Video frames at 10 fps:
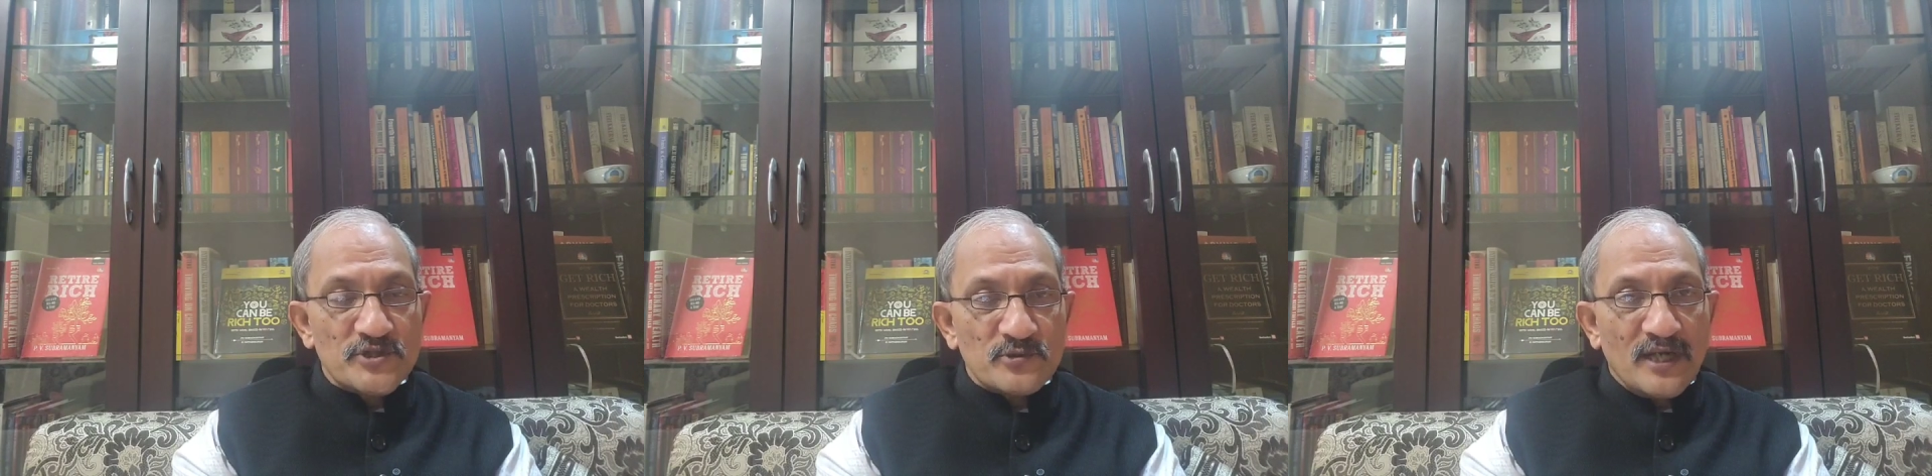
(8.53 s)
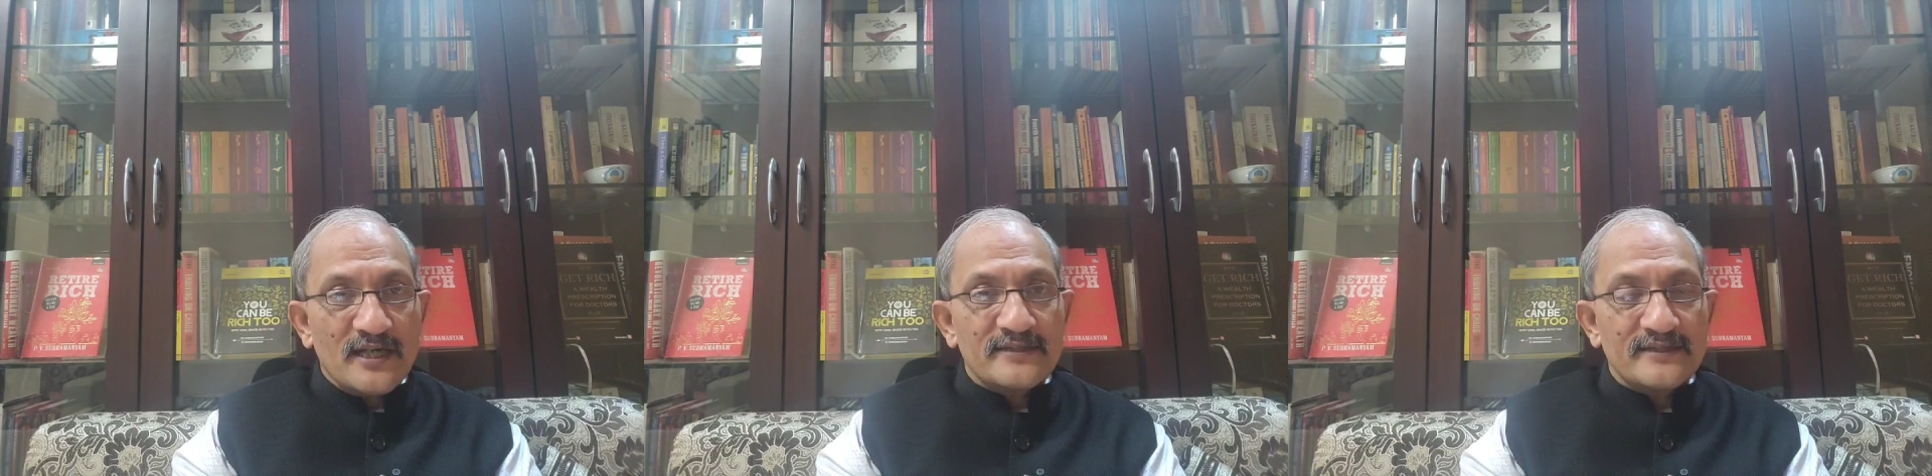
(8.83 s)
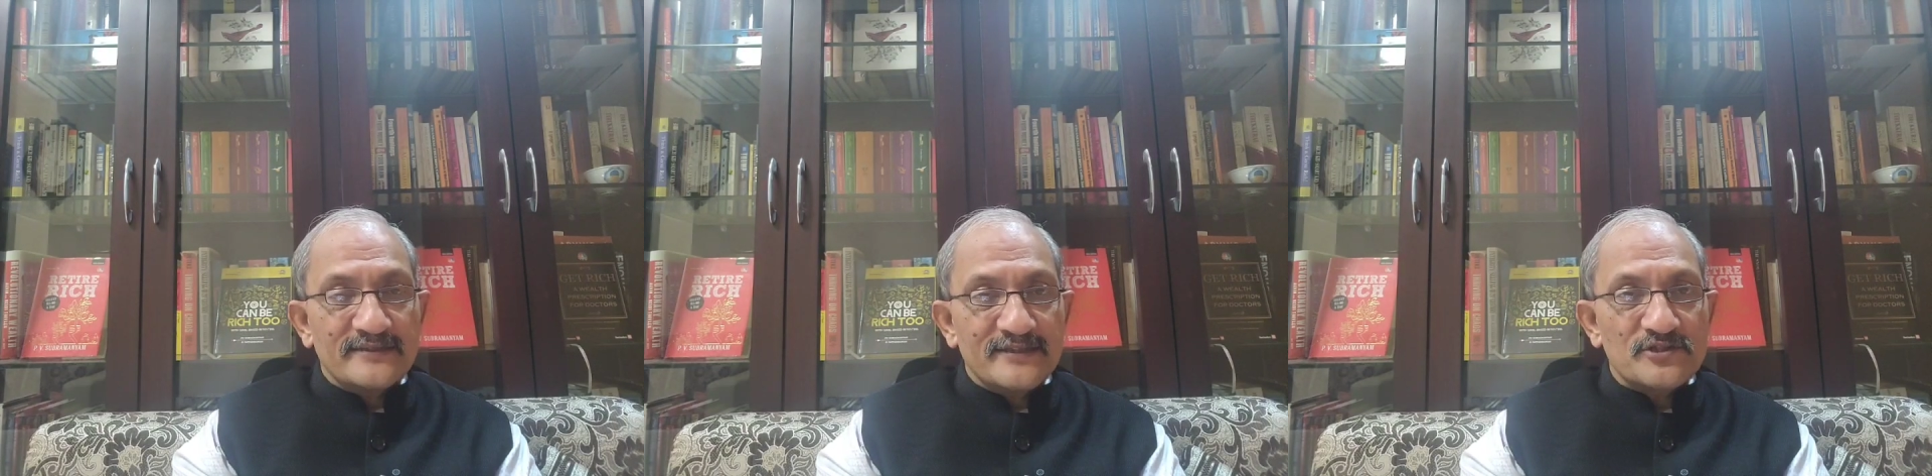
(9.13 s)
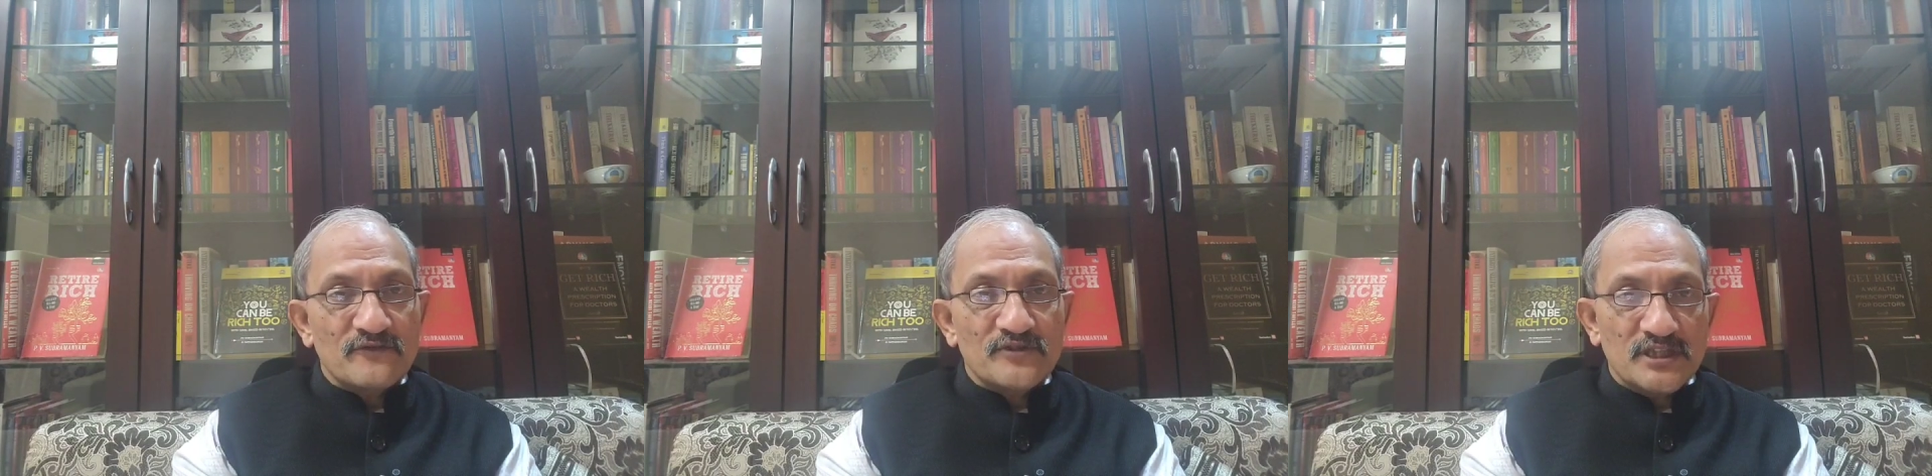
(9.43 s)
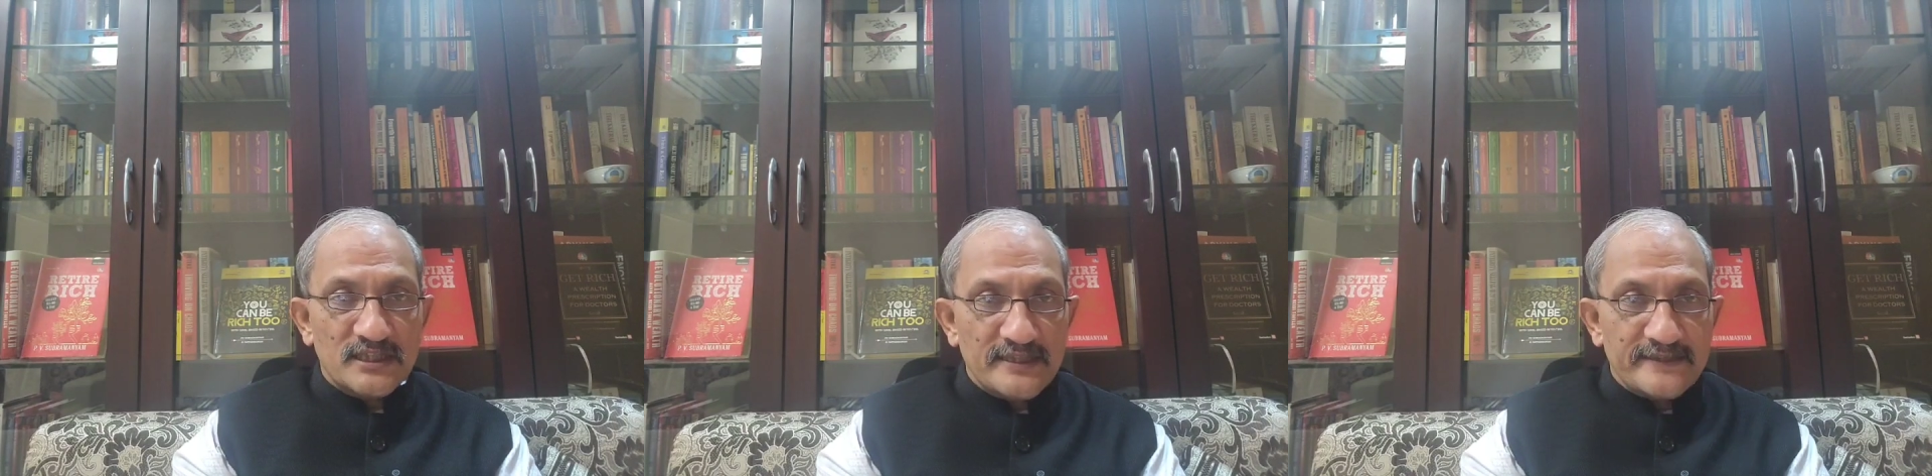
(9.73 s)
you had at the age of
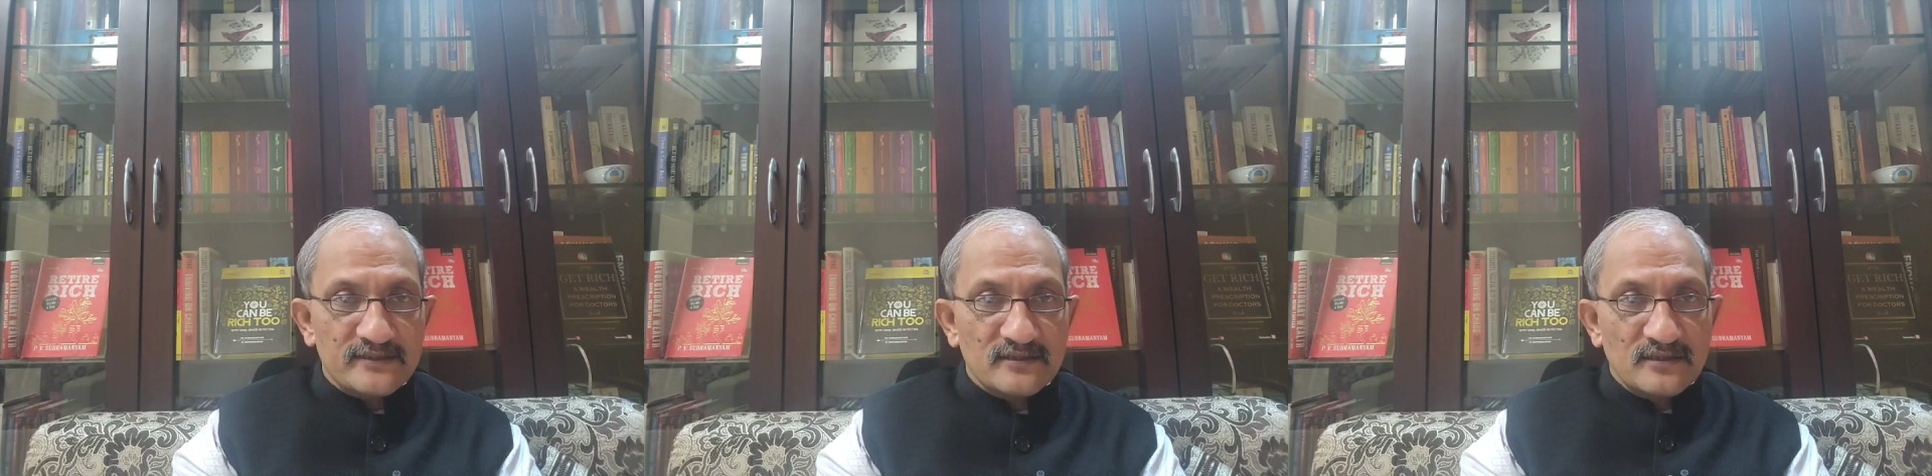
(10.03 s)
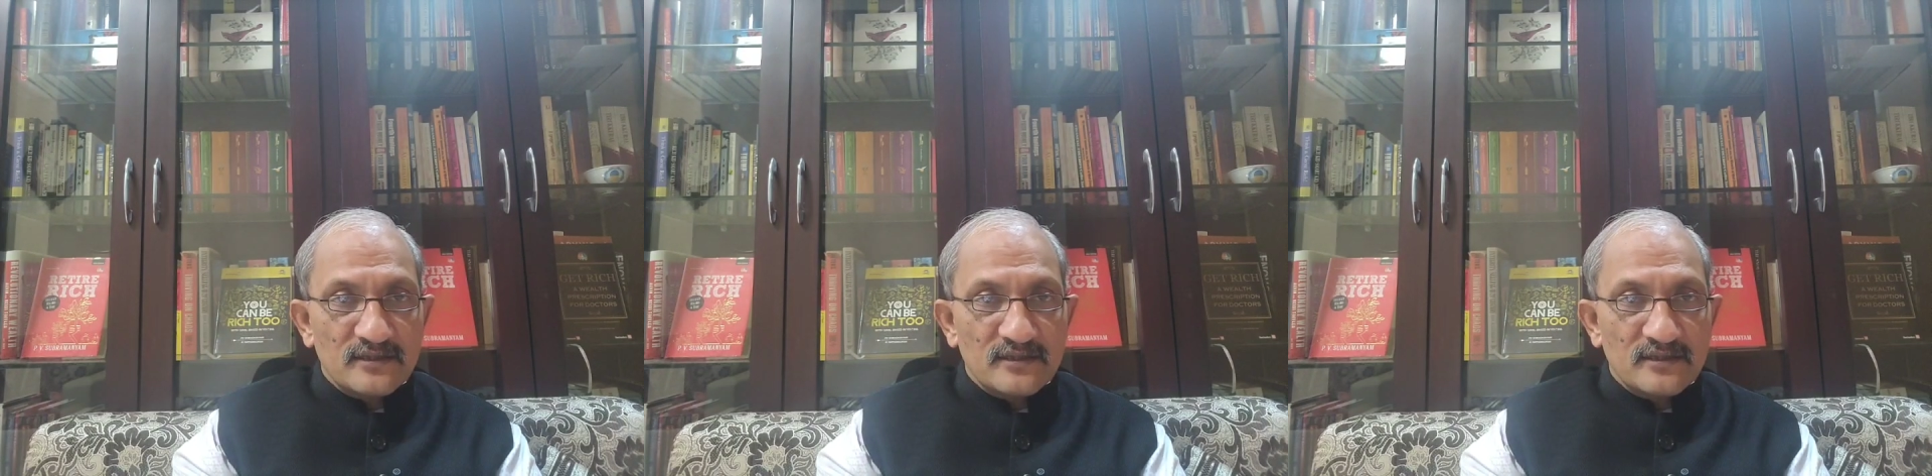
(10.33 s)
30,